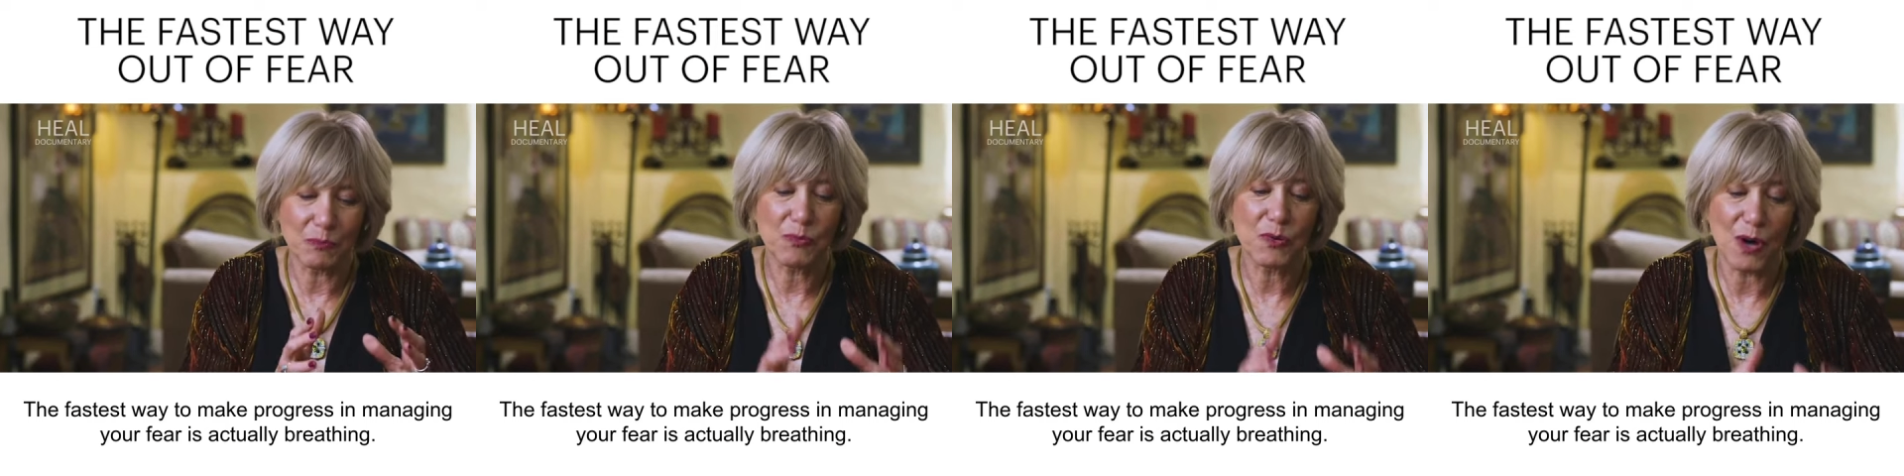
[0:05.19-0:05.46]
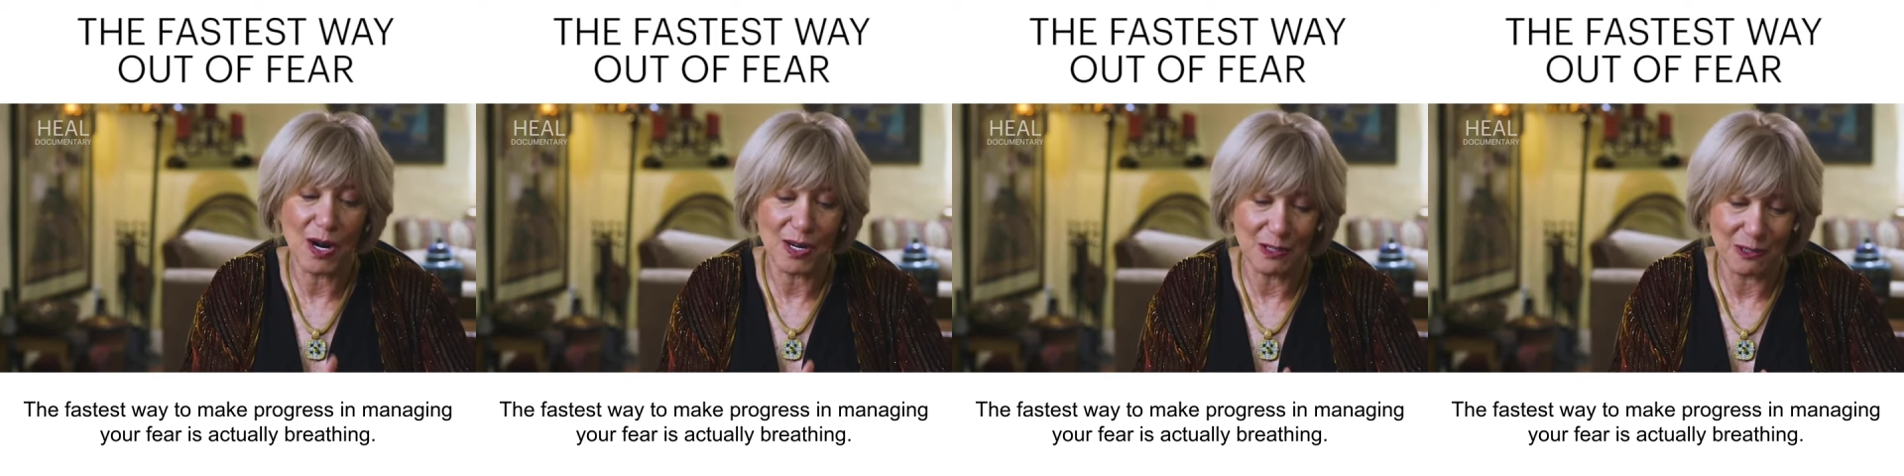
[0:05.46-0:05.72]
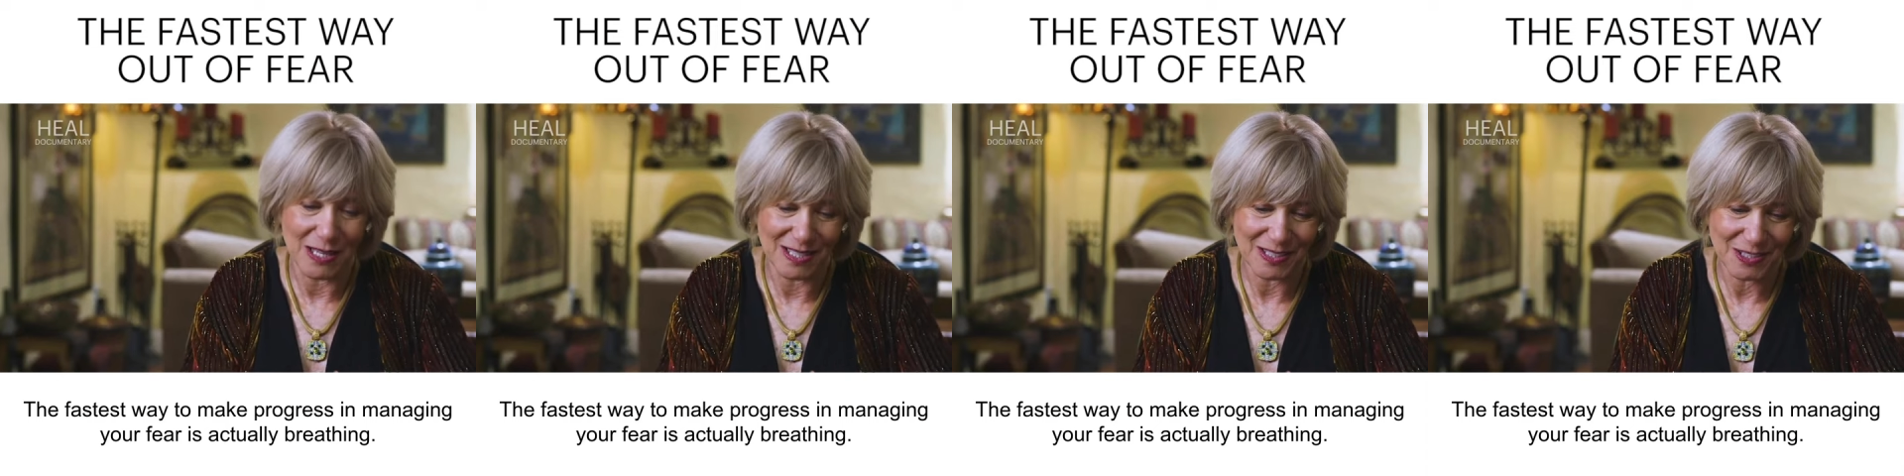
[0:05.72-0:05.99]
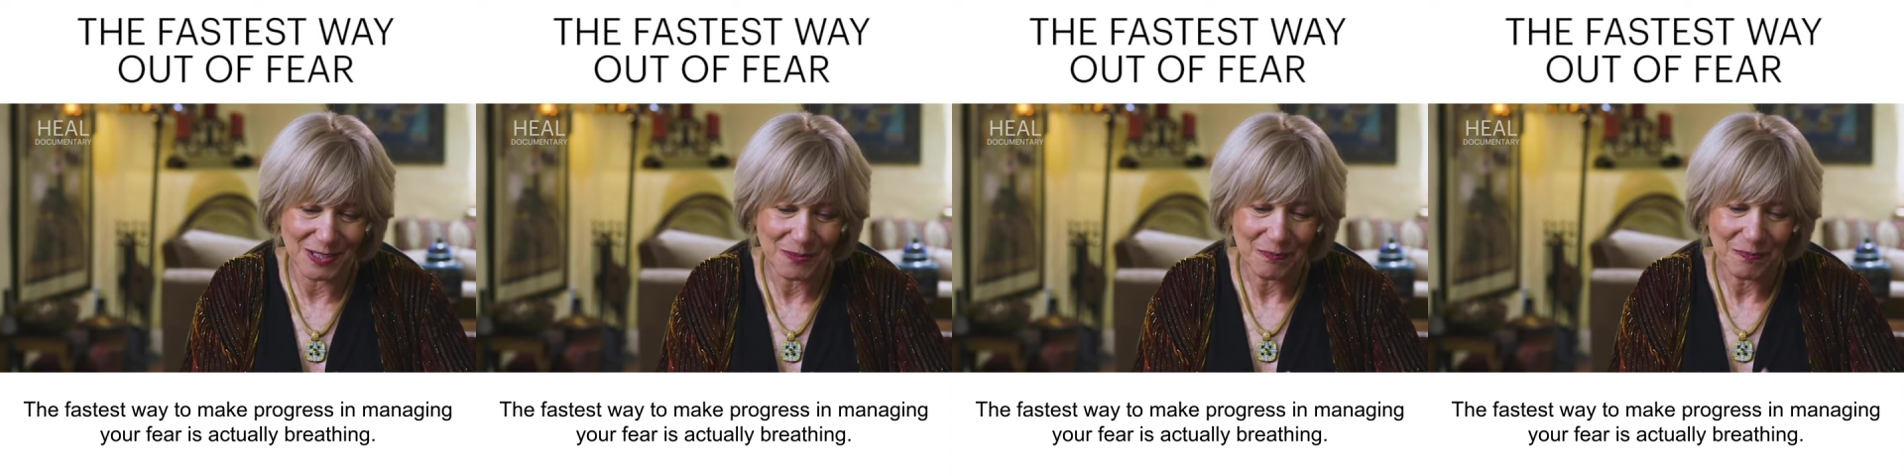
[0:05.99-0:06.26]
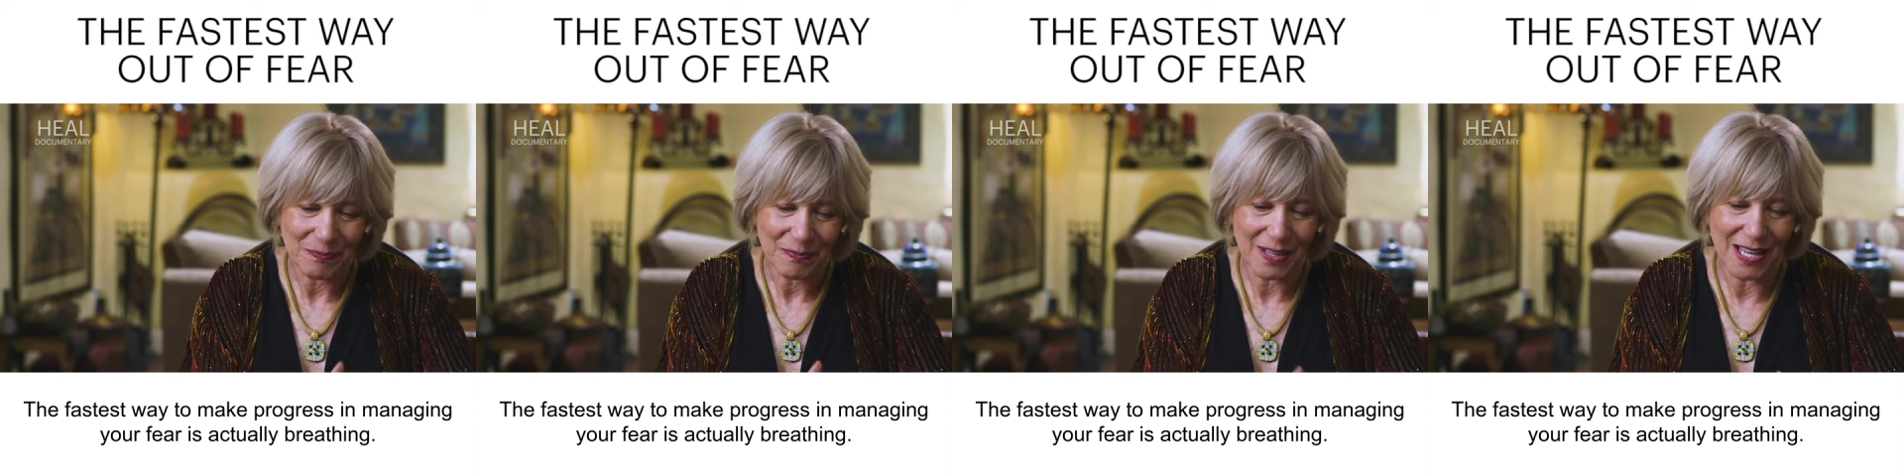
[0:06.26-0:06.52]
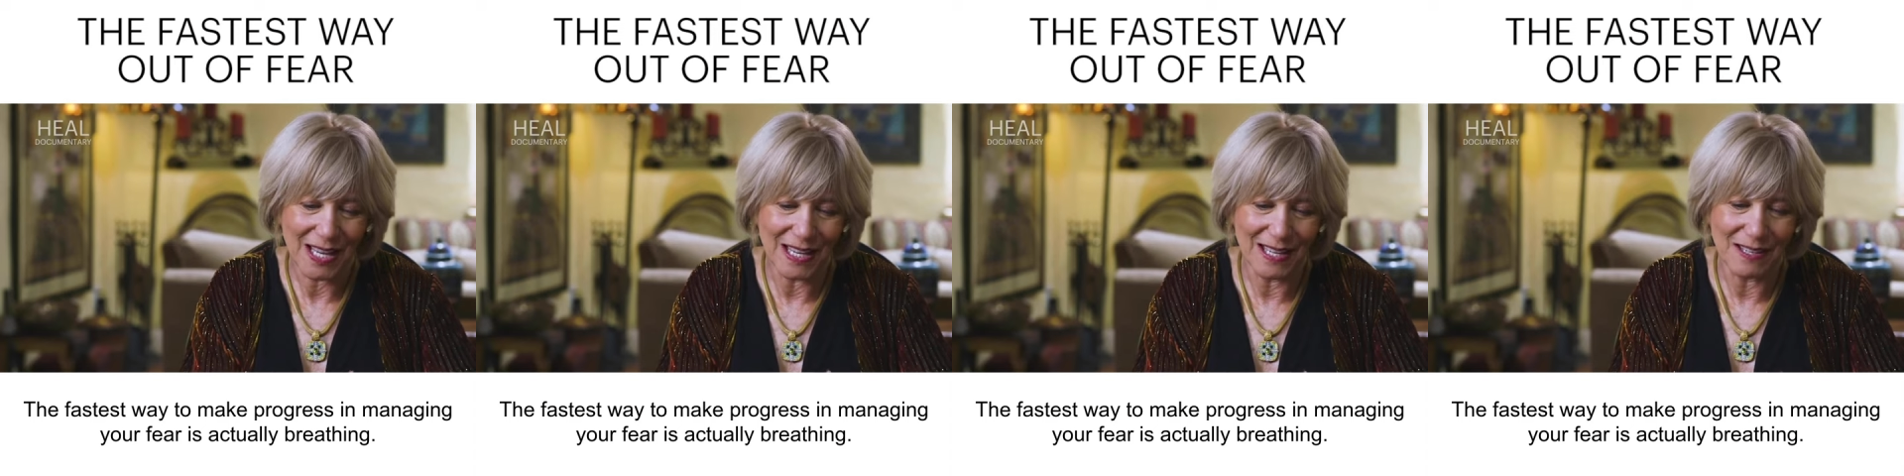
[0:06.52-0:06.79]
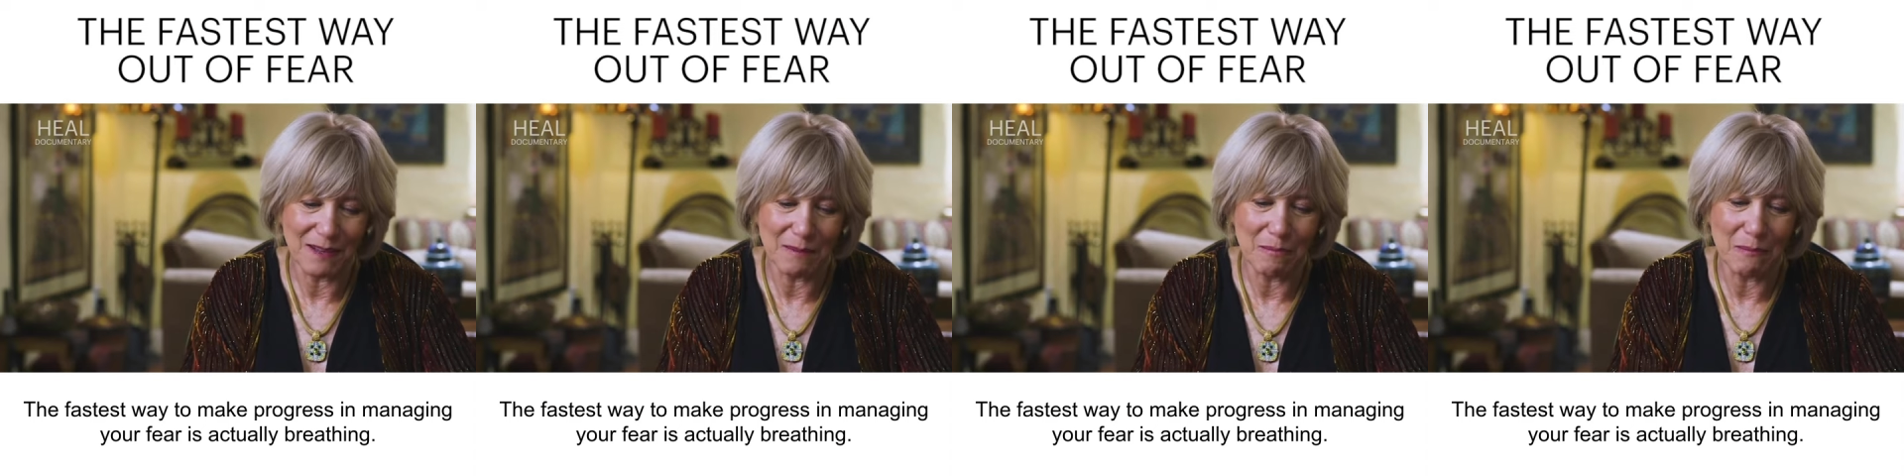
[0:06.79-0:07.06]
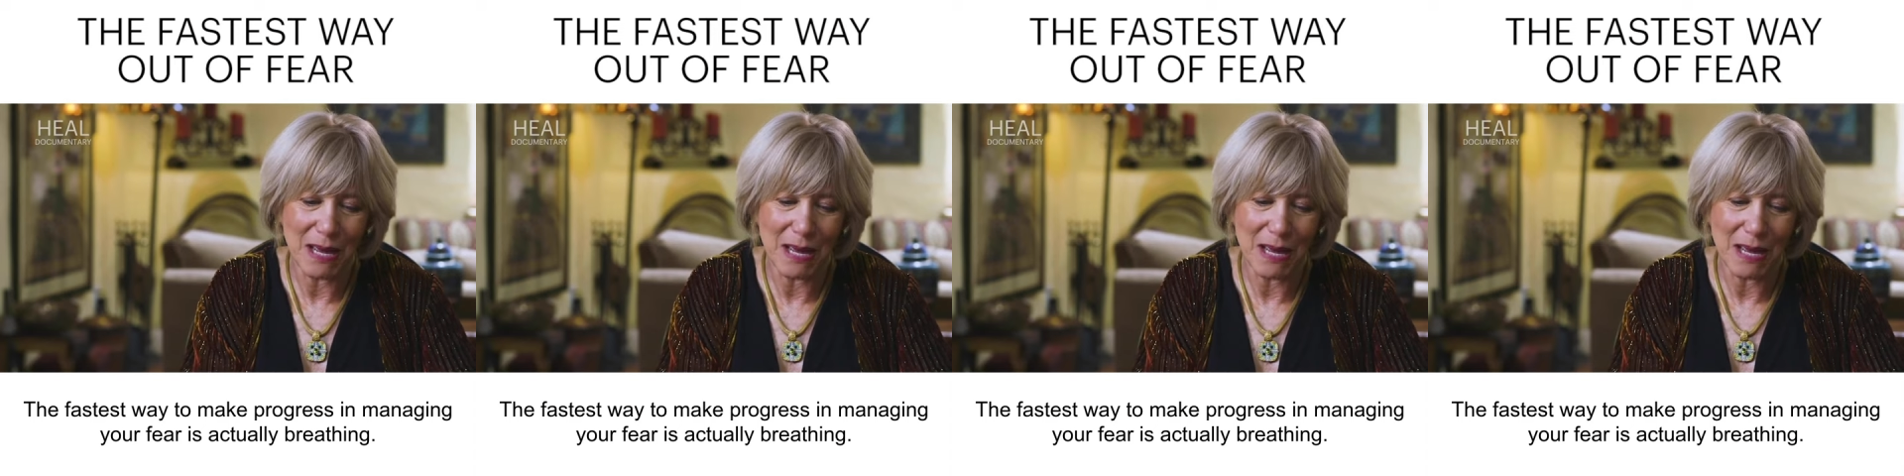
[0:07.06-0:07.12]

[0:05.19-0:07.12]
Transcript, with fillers: progress in